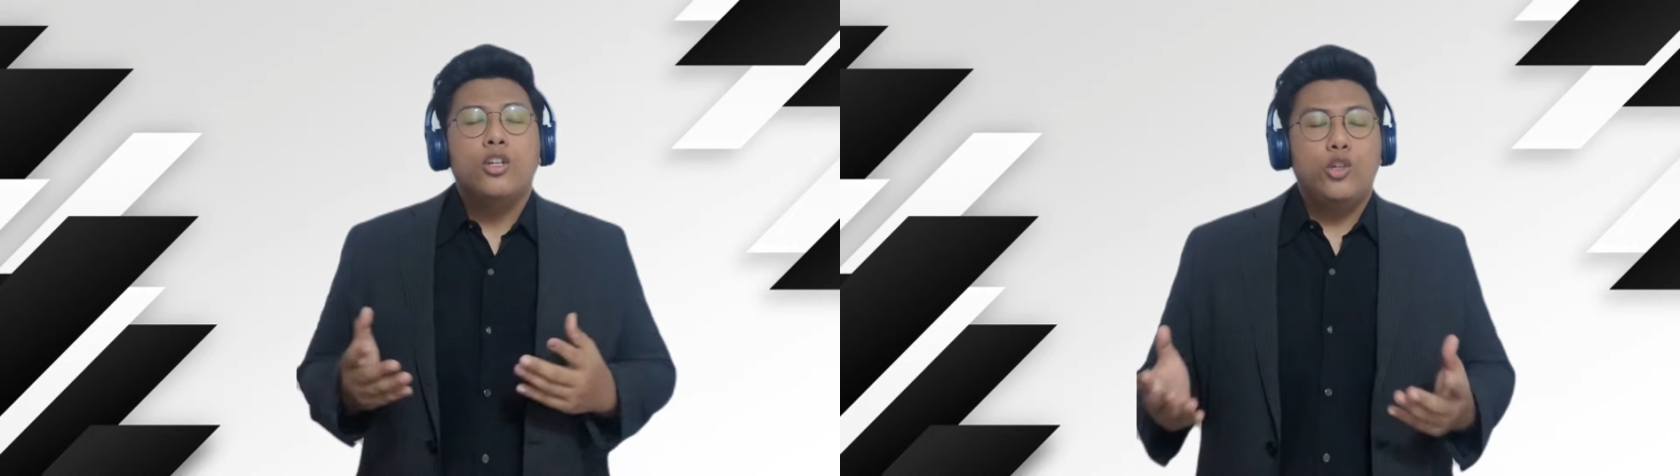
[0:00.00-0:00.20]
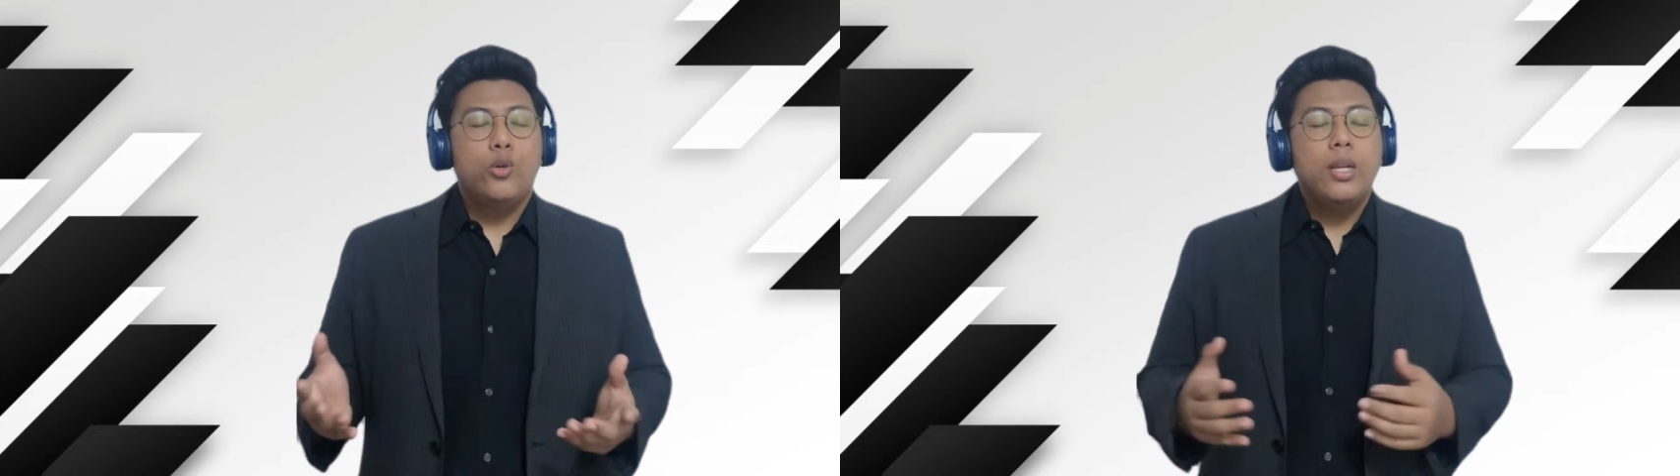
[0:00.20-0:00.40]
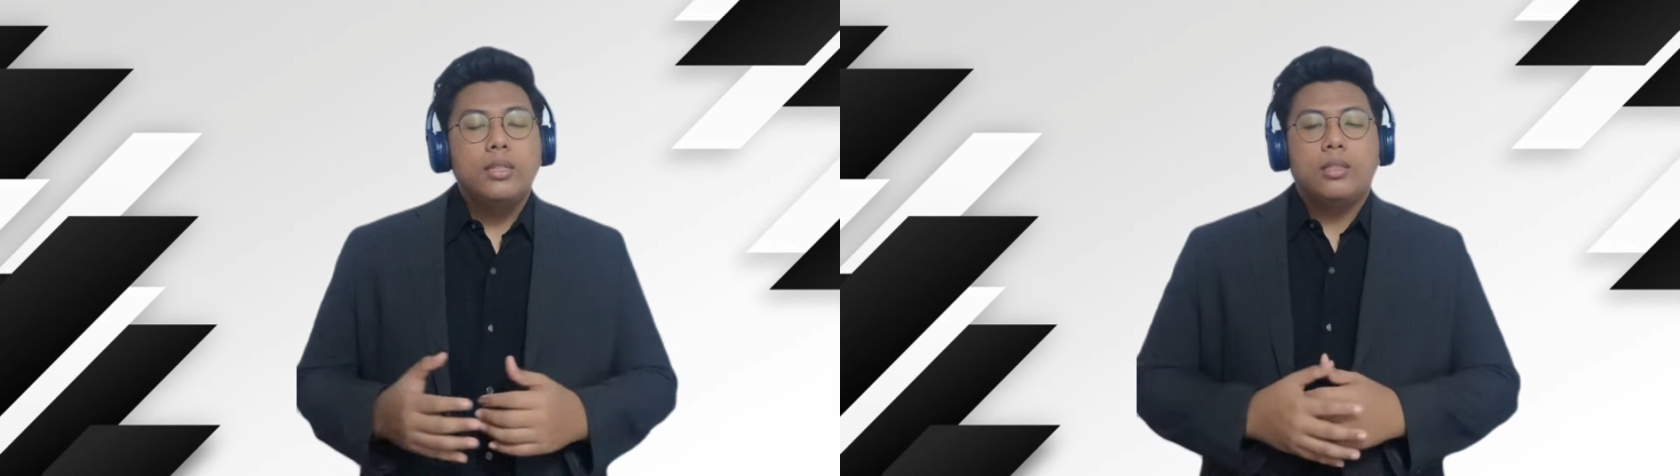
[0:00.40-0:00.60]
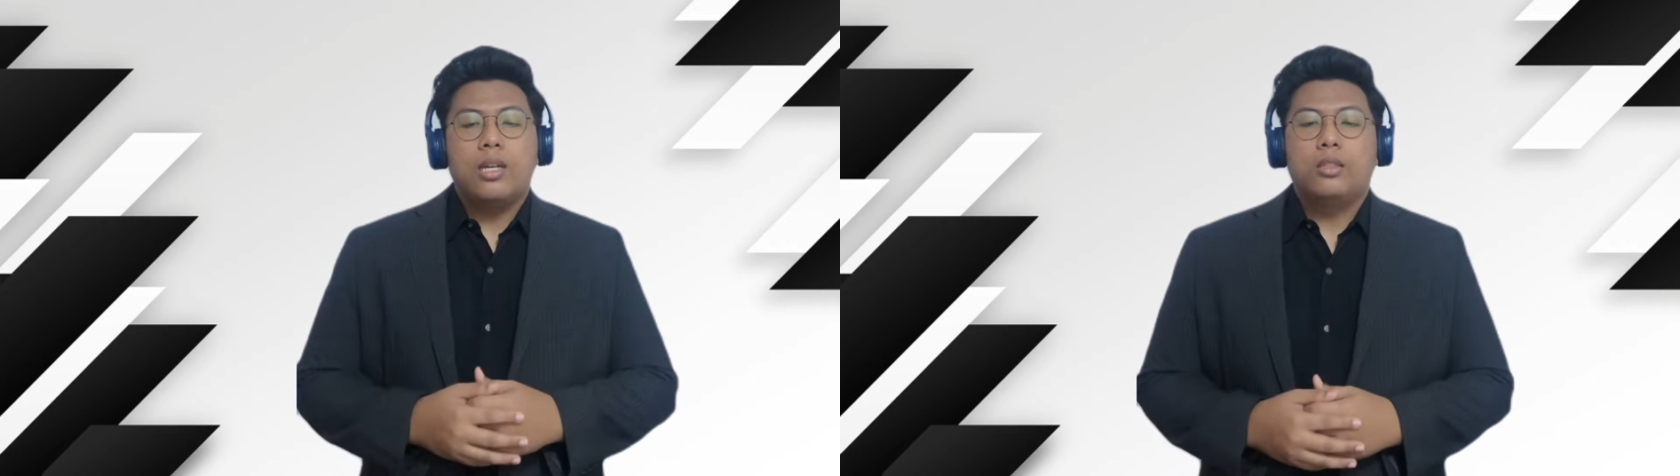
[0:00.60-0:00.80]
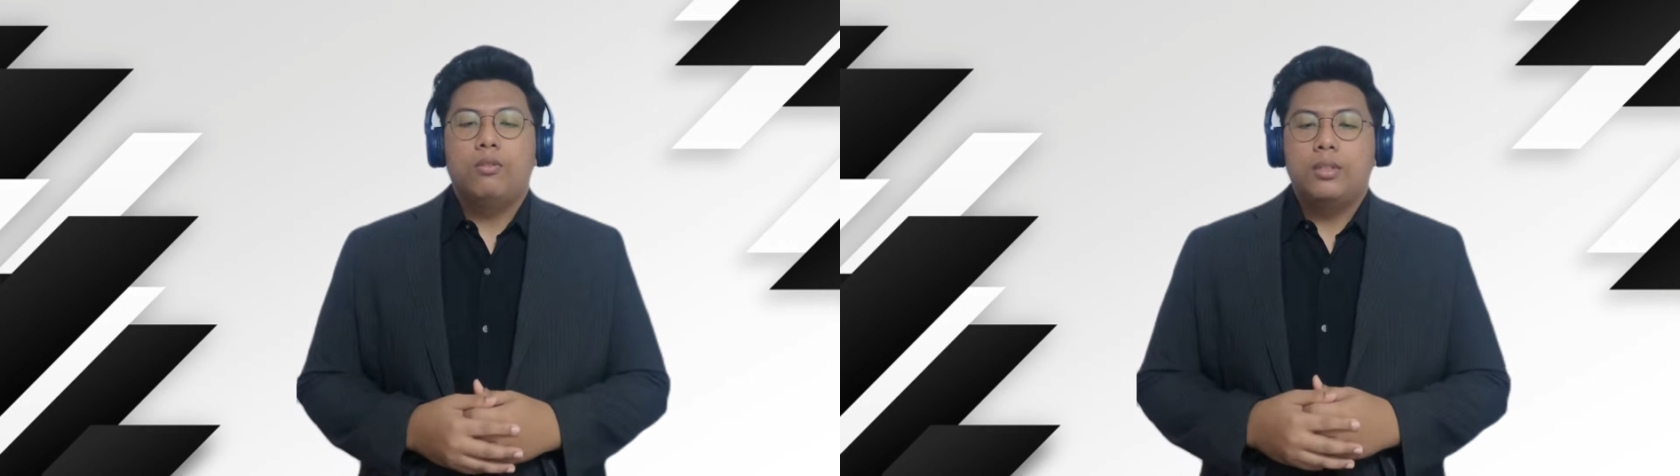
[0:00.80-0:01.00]
During
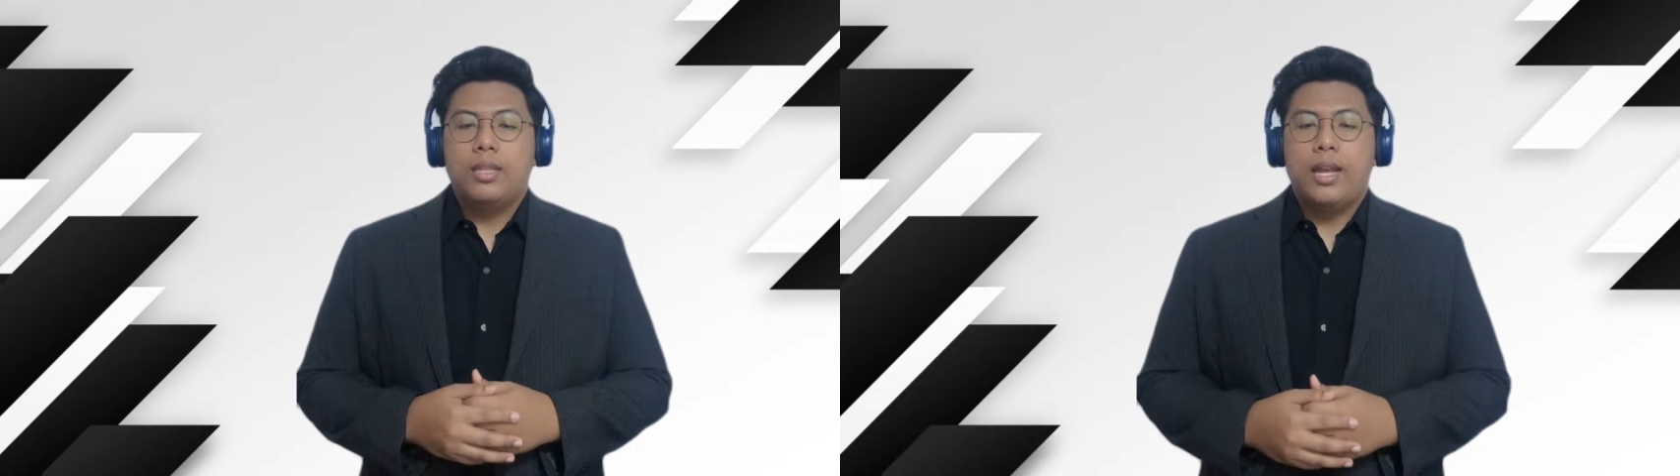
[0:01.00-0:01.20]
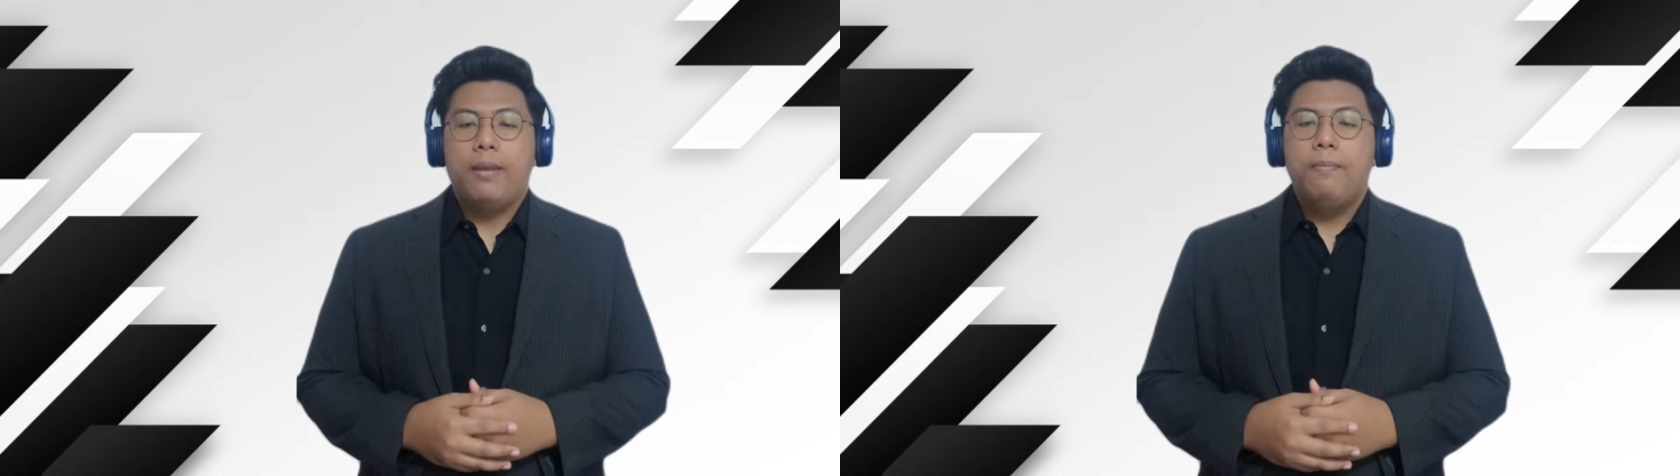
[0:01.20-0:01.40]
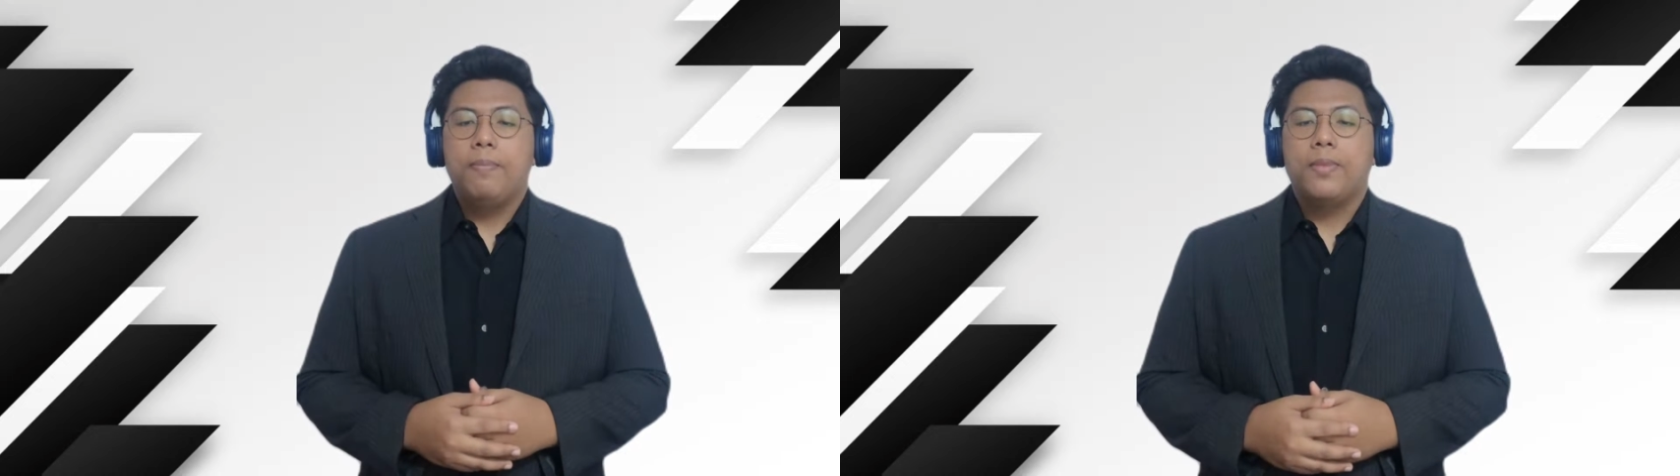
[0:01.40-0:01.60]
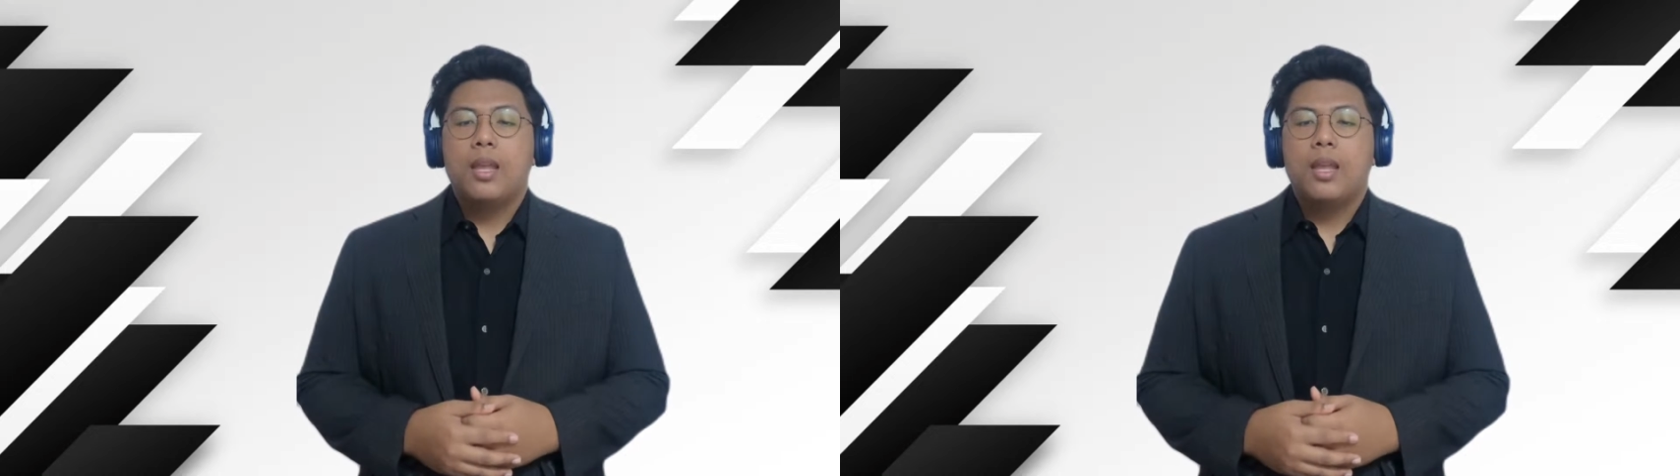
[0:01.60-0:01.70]
stressful time,